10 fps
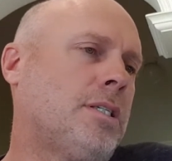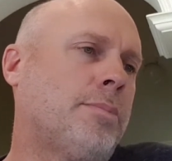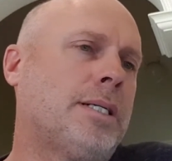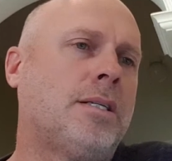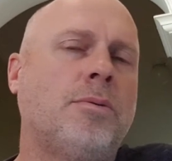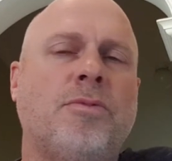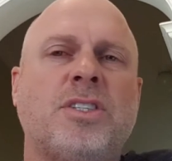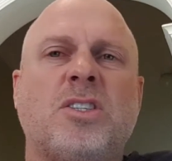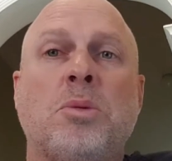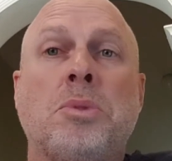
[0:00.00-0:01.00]
Basically, a
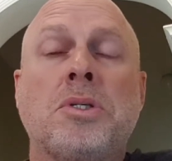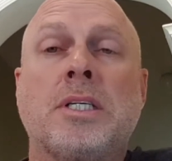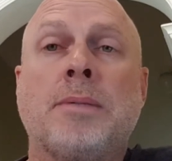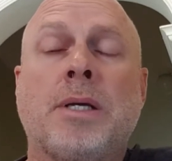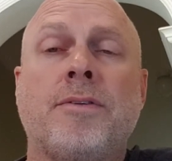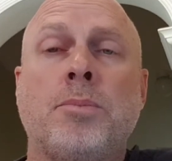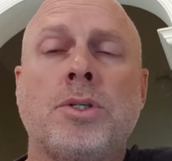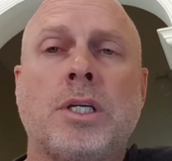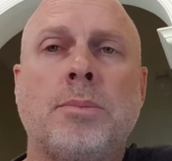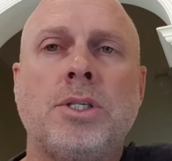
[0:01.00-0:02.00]
visit to the museum, have the
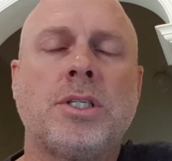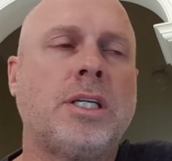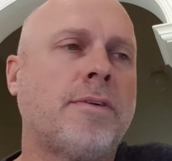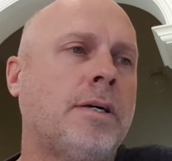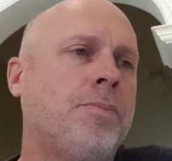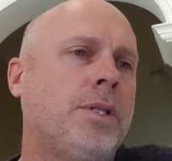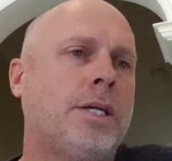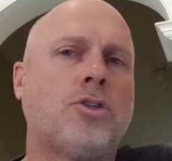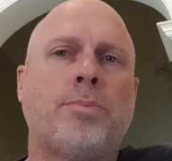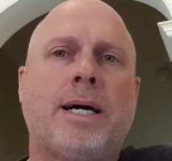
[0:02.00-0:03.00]
museum in Geneva.
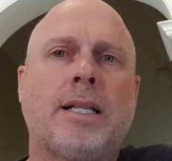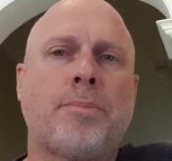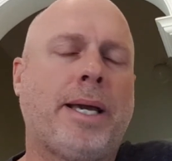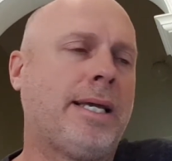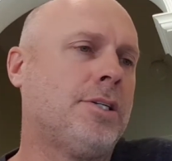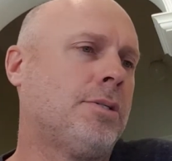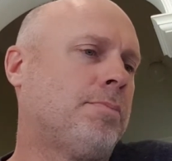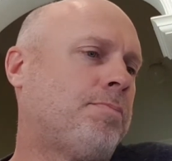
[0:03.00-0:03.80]
That's all part of the package.